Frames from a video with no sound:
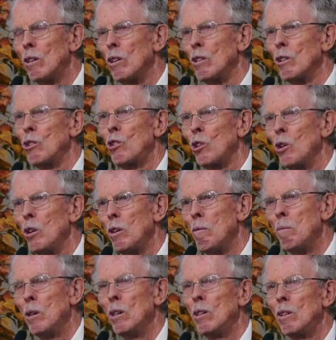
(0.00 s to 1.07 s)
or your soy
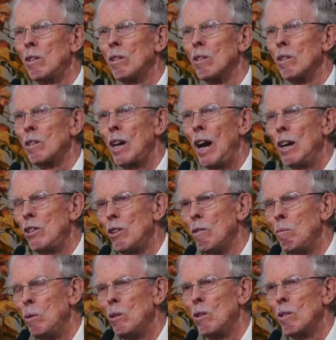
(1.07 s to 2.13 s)
milk or cashew
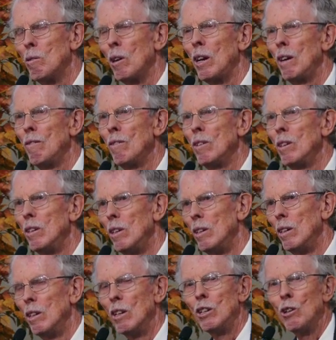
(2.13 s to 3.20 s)
milk or whatever,
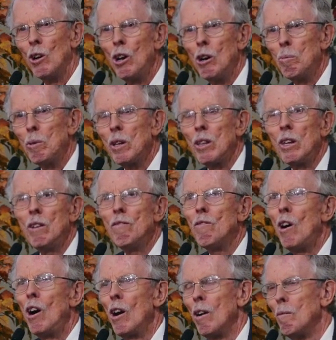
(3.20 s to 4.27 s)
you're helping the
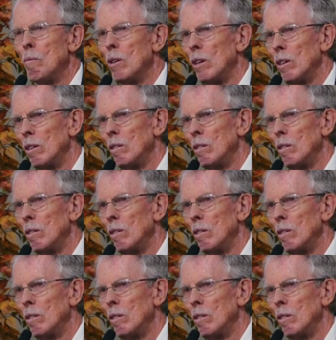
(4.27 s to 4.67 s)
environment